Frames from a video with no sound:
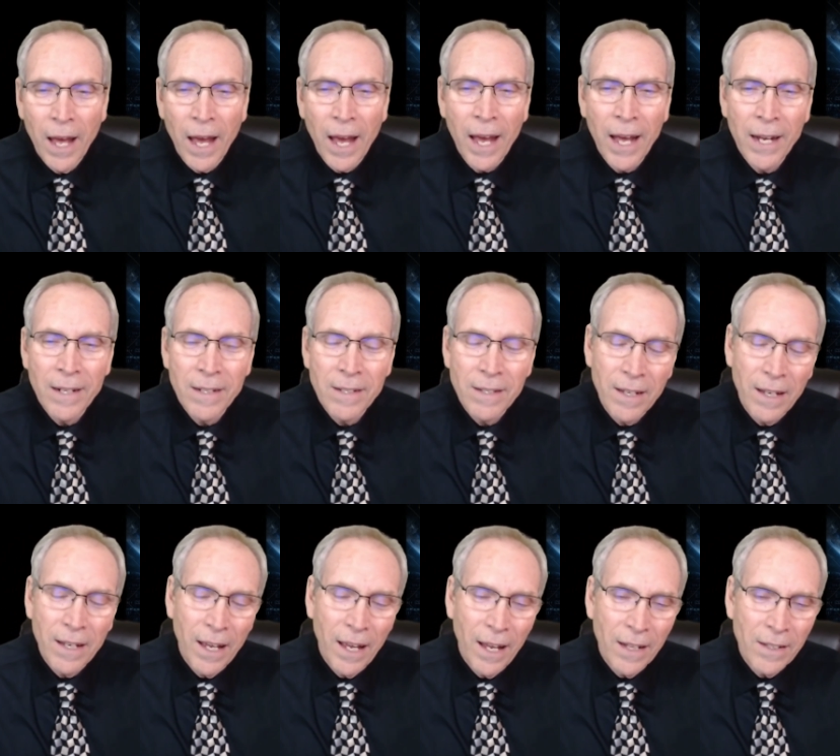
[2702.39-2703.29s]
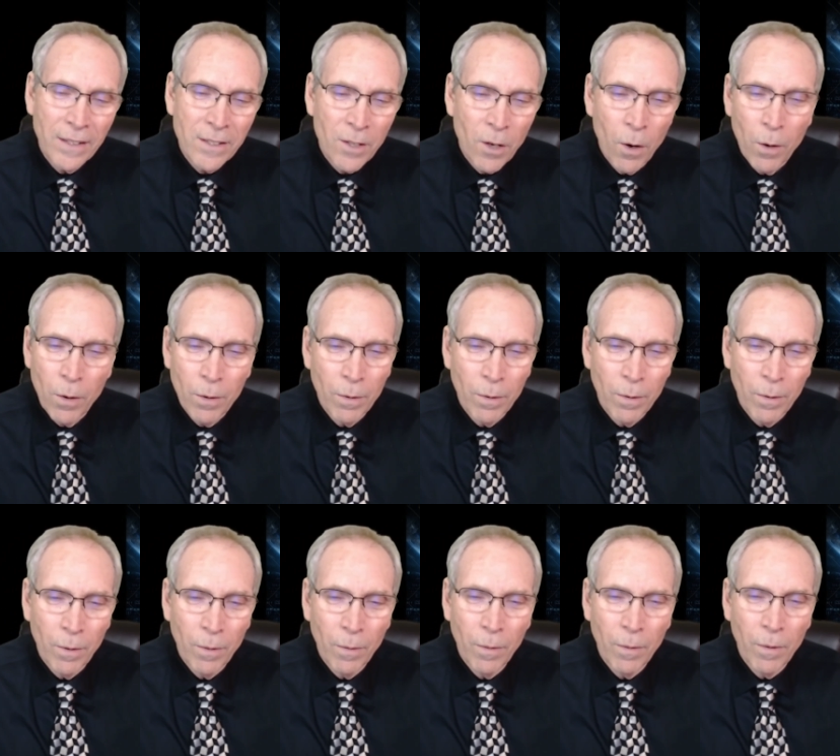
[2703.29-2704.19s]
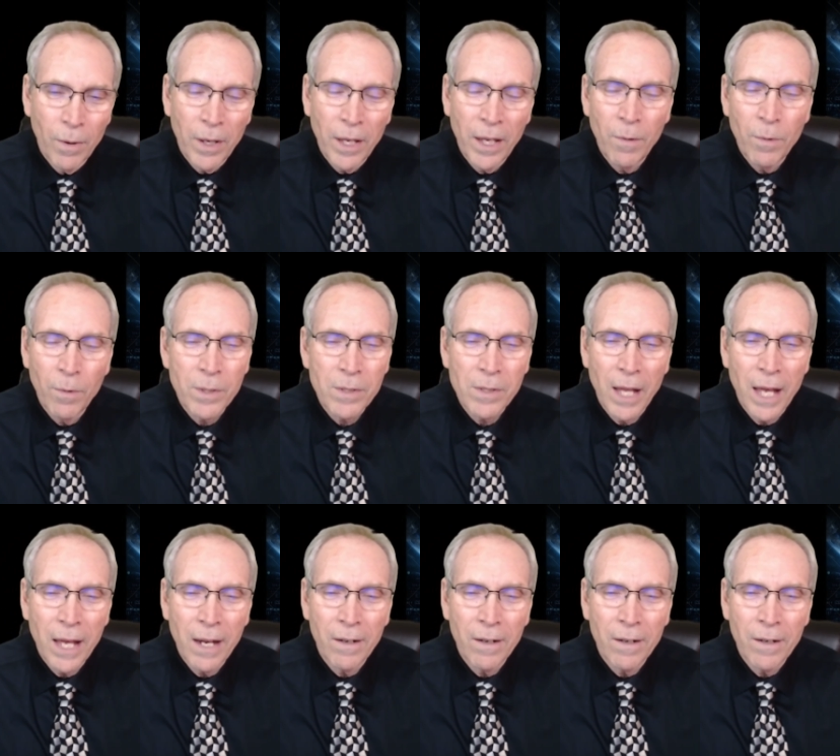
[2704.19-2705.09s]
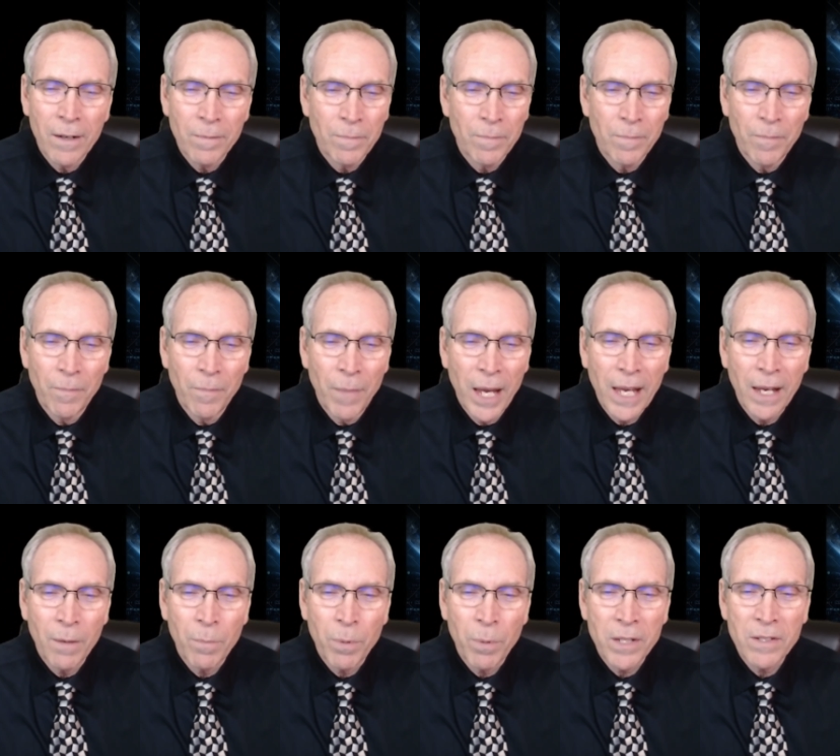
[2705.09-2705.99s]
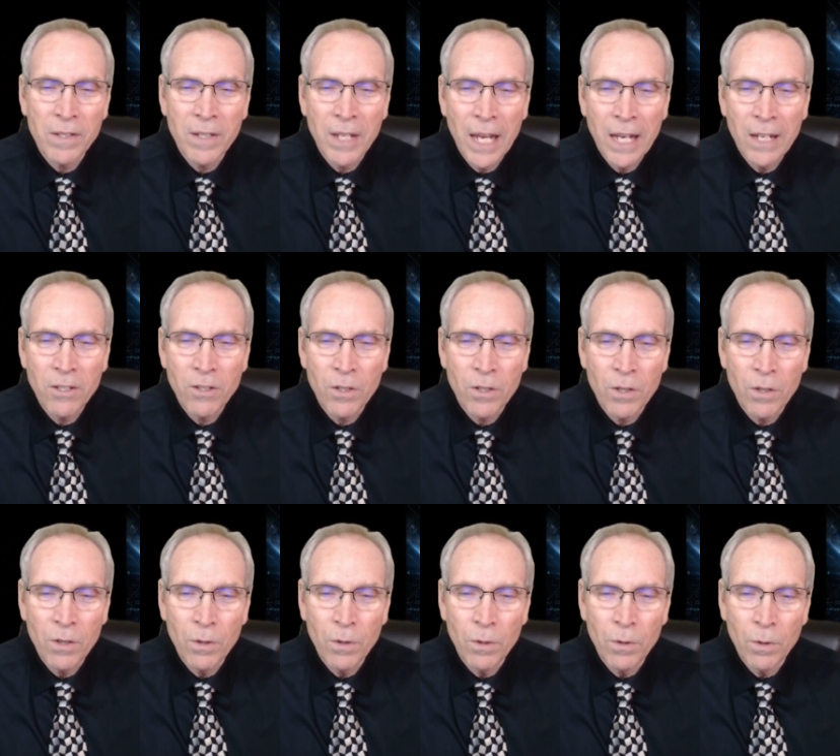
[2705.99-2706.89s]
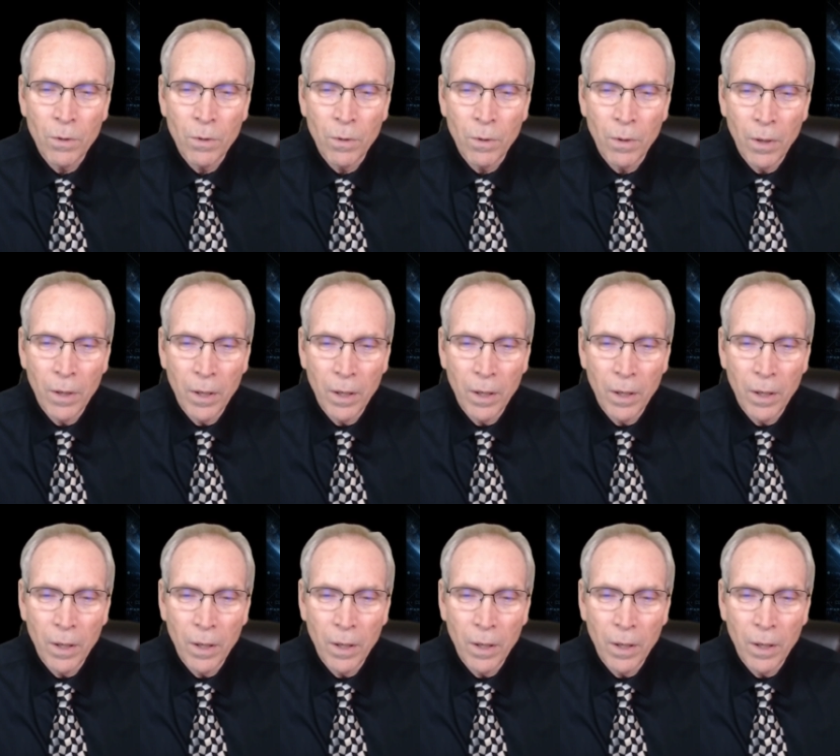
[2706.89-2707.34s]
and so he was later making a presentation to